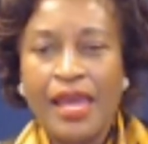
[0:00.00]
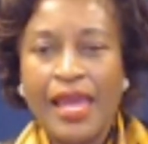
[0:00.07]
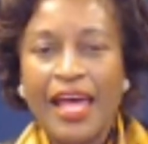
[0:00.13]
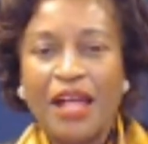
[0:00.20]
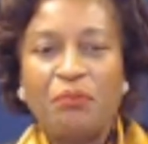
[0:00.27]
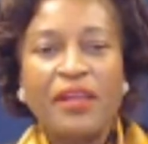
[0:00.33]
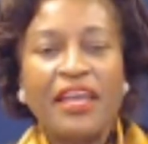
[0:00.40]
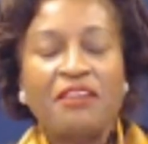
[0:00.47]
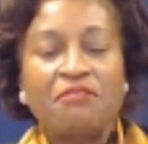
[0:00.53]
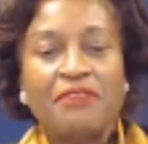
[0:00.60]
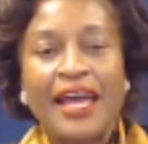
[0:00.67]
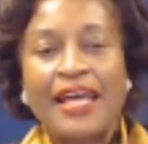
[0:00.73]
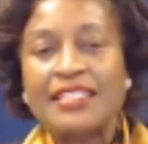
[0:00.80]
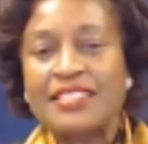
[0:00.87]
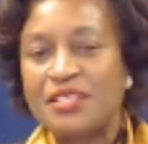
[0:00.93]
helping
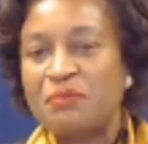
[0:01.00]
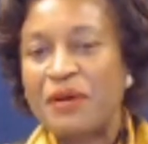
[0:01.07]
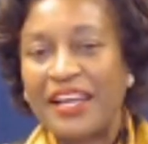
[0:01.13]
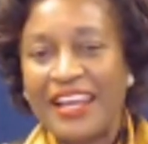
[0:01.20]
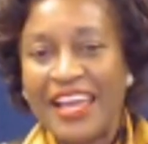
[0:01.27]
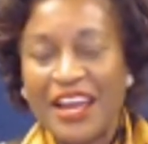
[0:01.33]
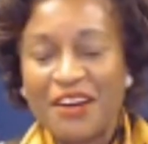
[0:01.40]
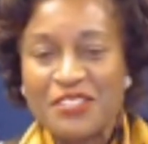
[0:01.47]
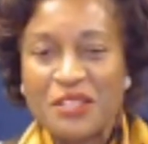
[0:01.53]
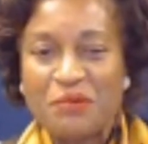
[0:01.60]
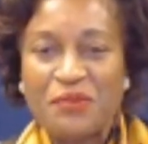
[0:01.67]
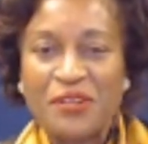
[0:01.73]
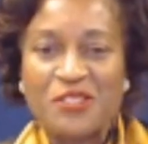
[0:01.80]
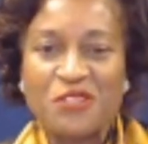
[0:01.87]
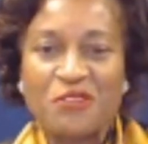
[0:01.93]
advance the Biden-Harris
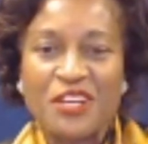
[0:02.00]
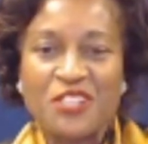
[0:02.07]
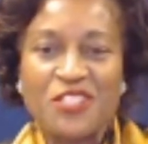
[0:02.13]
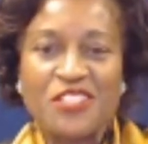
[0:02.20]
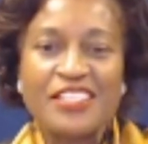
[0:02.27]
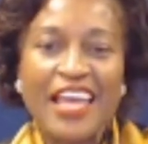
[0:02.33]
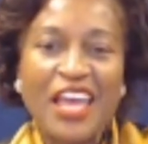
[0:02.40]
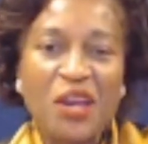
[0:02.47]
administration's